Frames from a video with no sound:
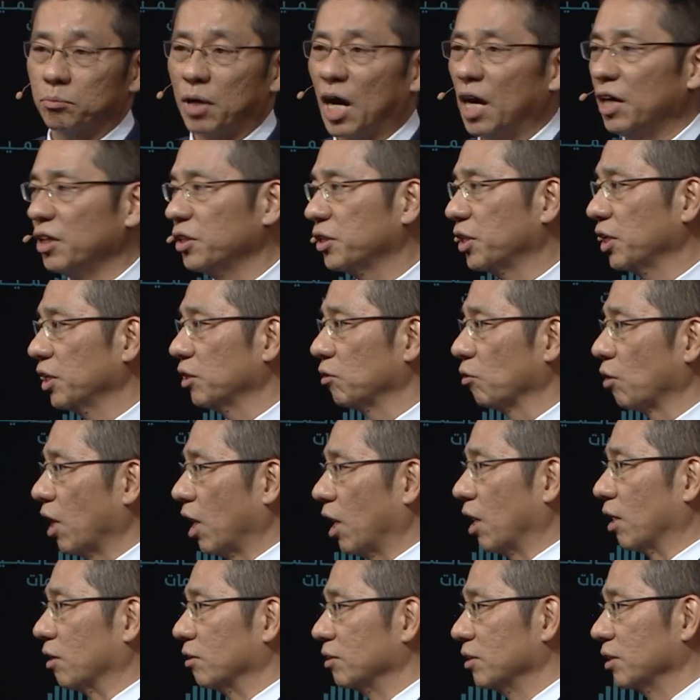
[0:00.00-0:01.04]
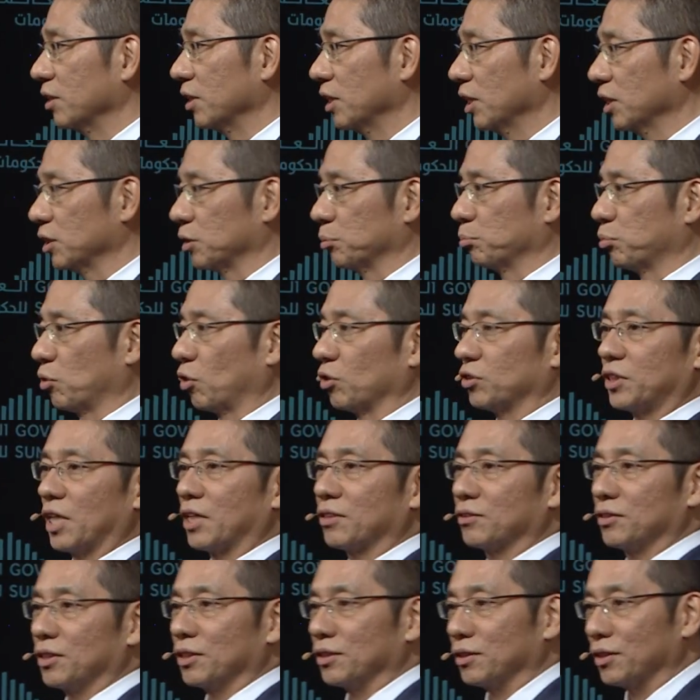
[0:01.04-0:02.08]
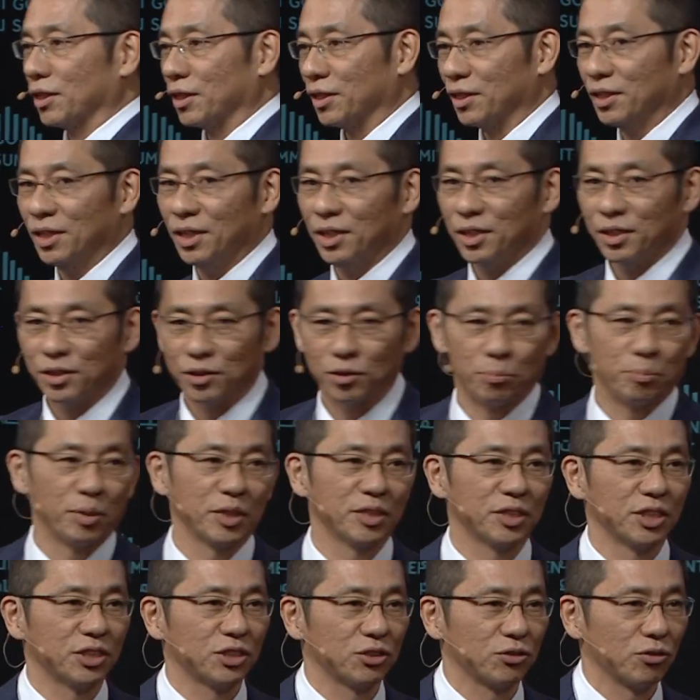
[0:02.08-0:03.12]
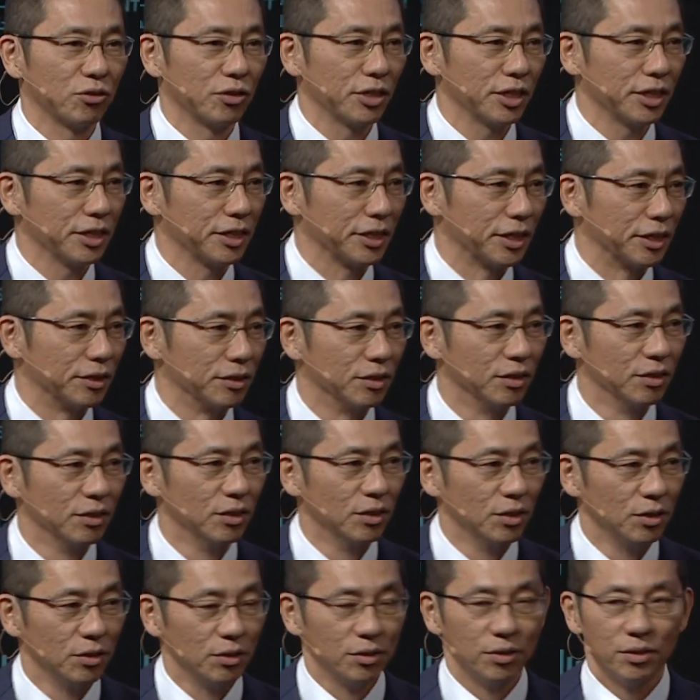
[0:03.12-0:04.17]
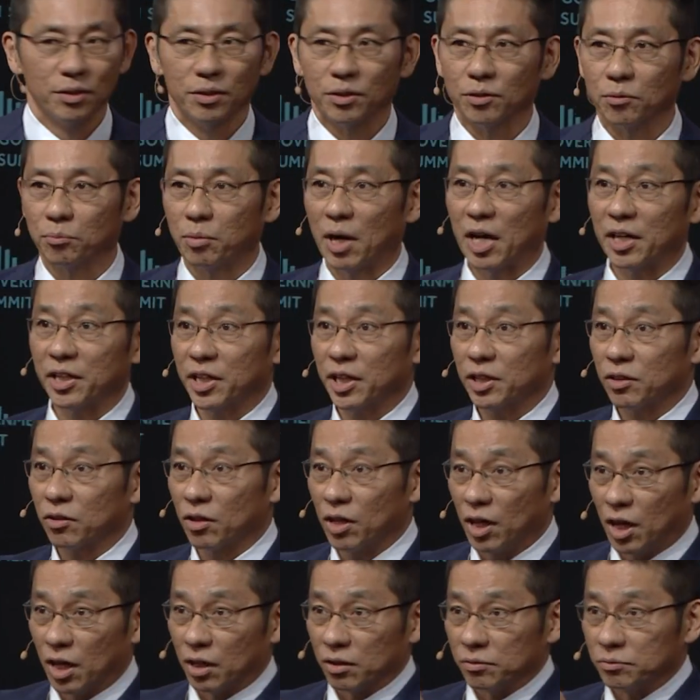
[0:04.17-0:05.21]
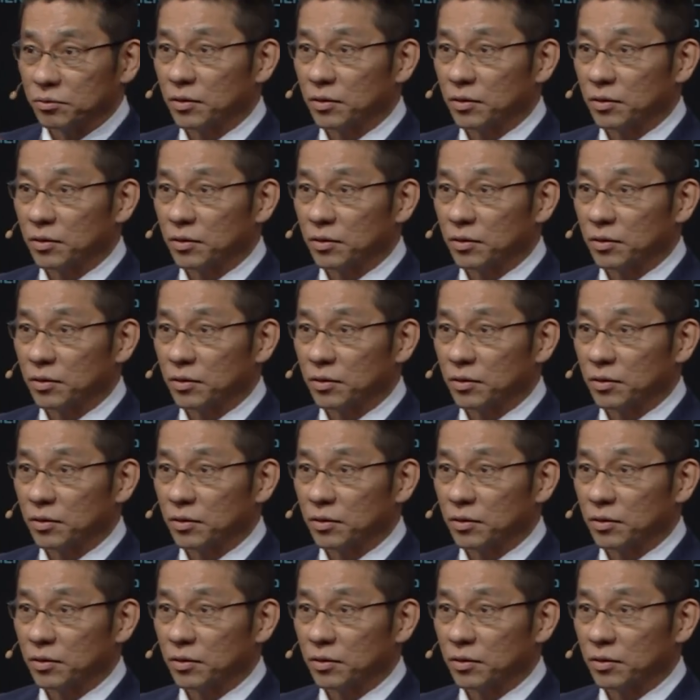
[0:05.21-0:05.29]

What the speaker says: barricade guard. is protecting the pedestrian, barricade guard,